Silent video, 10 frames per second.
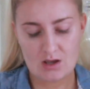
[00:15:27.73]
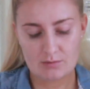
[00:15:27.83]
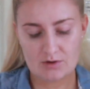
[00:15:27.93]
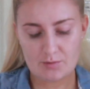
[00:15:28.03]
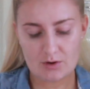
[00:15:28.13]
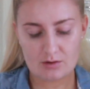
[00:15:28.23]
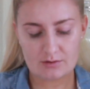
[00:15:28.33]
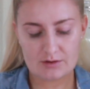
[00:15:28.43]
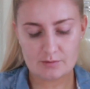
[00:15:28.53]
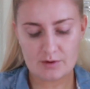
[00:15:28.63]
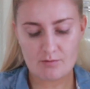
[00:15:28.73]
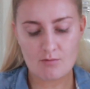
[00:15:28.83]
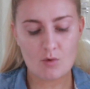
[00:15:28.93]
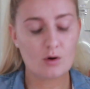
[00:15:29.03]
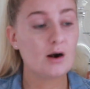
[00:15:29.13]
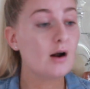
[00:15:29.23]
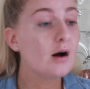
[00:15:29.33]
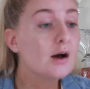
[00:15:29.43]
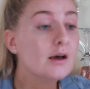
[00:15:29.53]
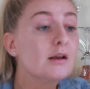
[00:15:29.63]
I'm gonna put a little bit more
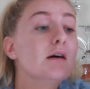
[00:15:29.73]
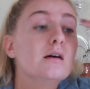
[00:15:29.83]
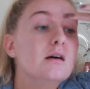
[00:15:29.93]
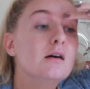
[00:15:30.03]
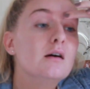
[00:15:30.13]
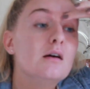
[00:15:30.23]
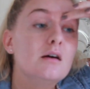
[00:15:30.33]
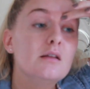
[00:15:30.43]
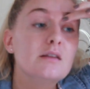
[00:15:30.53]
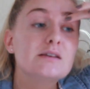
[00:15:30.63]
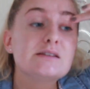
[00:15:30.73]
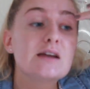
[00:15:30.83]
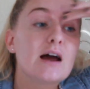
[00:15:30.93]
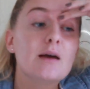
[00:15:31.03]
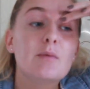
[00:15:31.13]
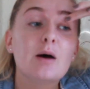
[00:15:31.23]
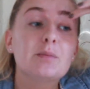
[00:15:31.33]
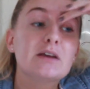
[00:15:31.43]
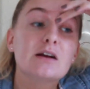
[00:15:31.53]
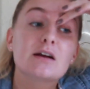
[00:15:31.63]
on this time
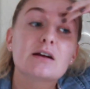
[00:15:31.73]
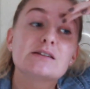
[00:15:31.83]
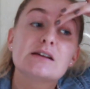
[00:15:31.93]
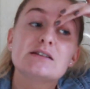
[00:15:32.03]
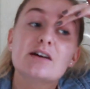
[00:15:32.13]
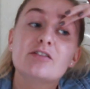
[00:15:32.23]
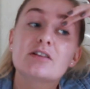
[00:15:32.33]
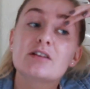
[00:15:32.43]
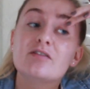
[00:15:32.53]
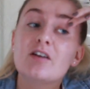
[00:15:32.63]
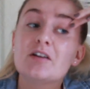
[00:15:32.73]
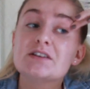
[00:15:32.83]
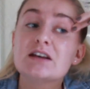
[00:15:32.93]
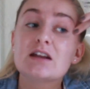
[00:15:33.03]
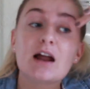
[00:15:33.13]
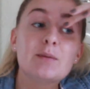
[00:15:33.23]
up here because I definitely felt it.